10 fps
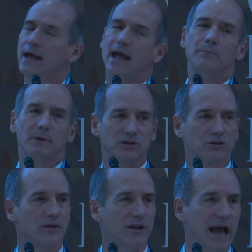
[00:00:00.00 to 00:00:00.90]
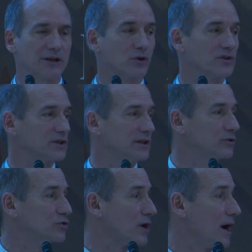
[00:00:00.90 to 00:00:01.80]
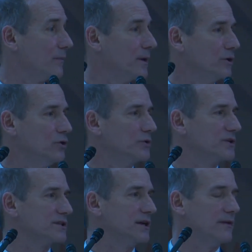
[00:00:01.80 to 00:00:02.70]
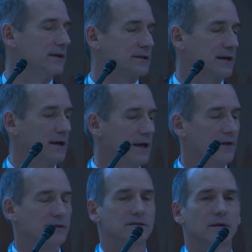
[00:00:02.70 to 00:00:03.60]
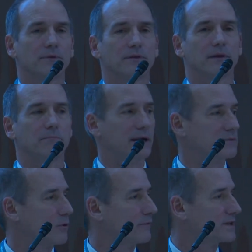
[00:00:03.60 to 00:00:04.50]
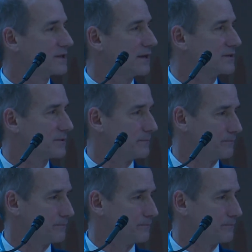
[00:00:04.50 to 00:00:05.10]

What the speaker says: And based on the Natrox clinical trial, you can see that that's something that makes perfect sense.